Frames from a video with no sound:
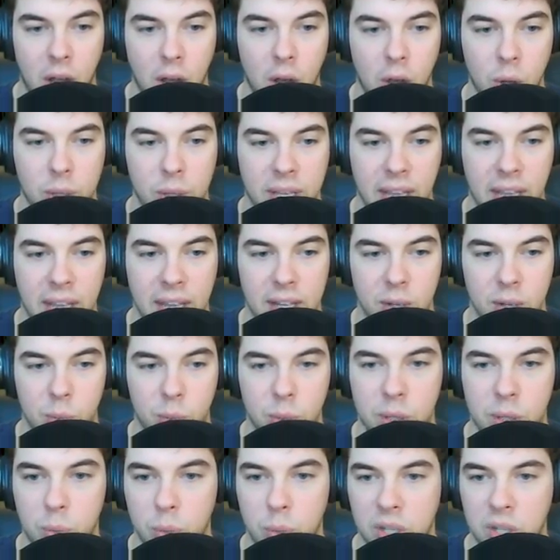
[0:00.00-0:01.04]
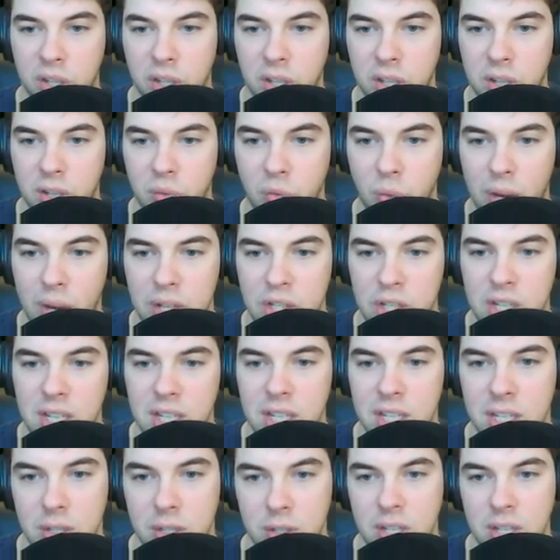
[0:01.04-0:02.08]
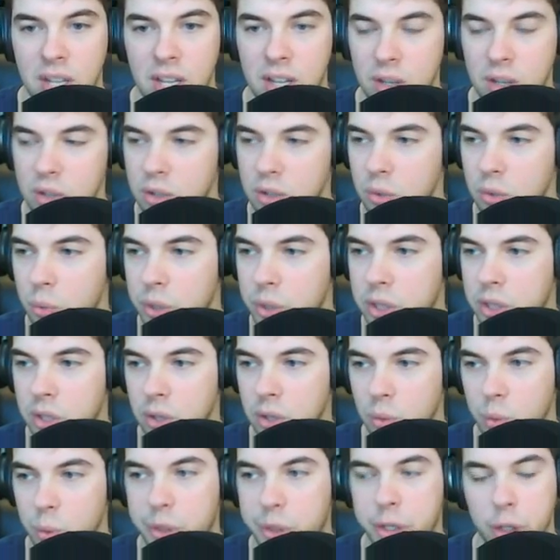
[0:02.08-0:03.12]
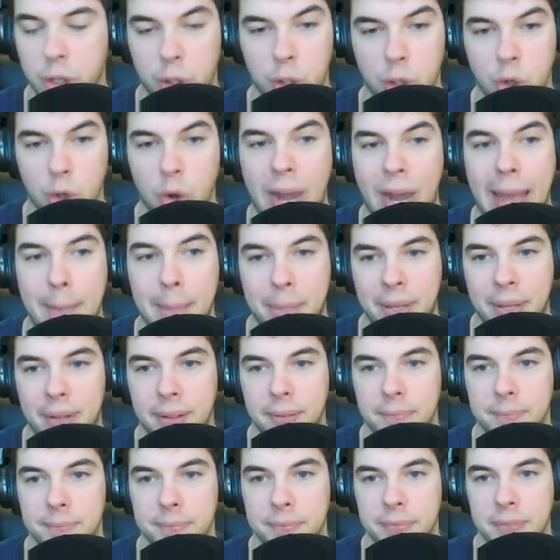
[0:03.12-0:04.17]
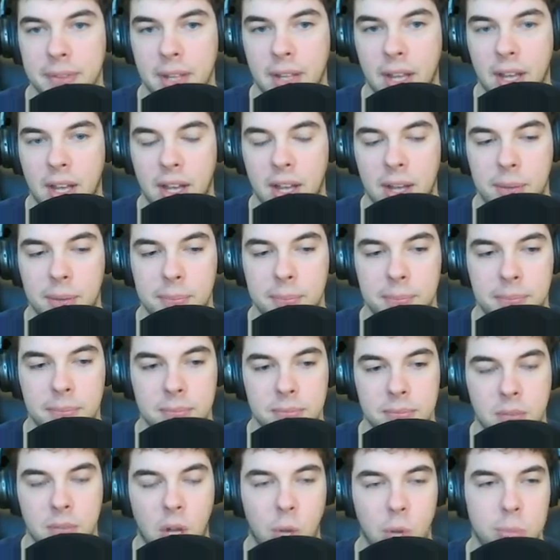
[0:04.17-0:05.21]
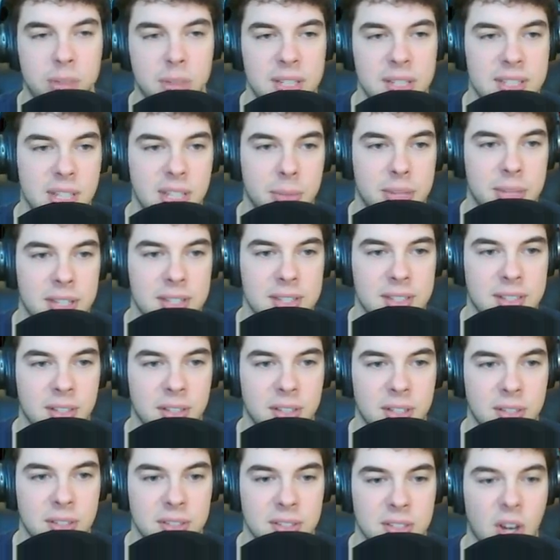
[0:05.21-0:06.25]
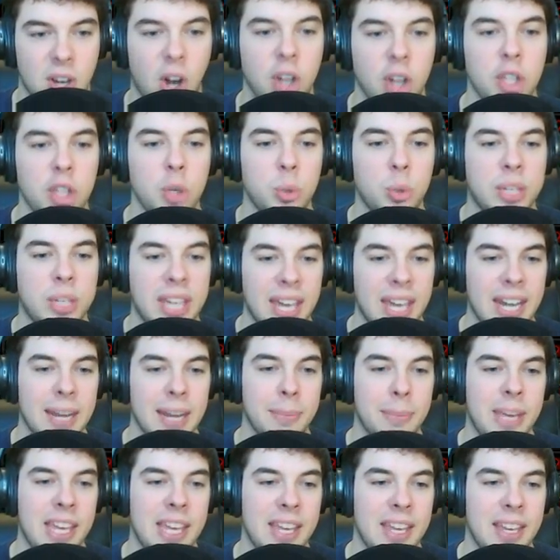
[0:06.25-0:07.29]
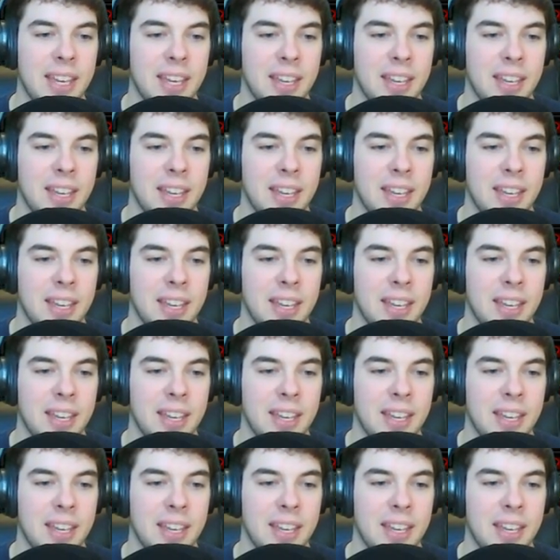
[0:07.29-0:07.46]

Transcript: Okay, we good, Reggie? You done with your crap? Oh, please tell me that still heals. Are you kidding me?